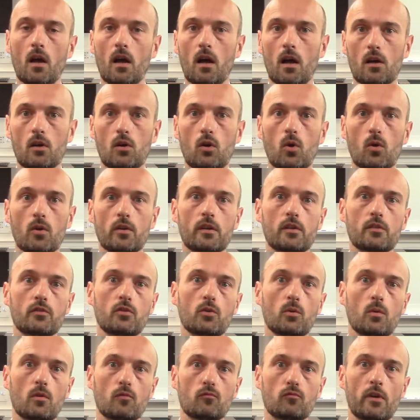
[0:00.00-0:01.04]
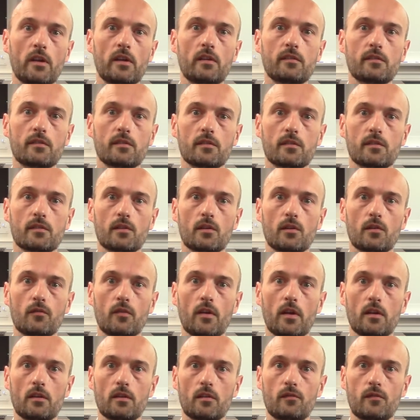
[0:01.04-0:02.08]
According to to a recent
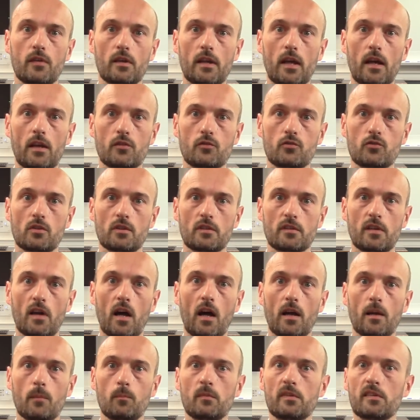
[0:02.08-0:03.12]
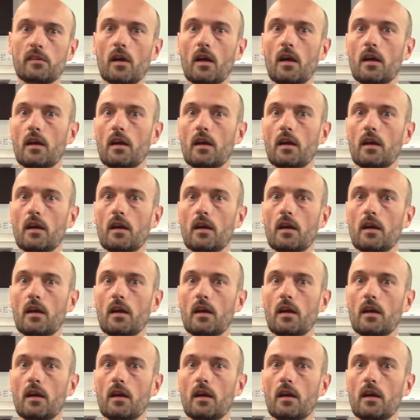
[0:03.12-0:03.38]
survey in the Financial Times,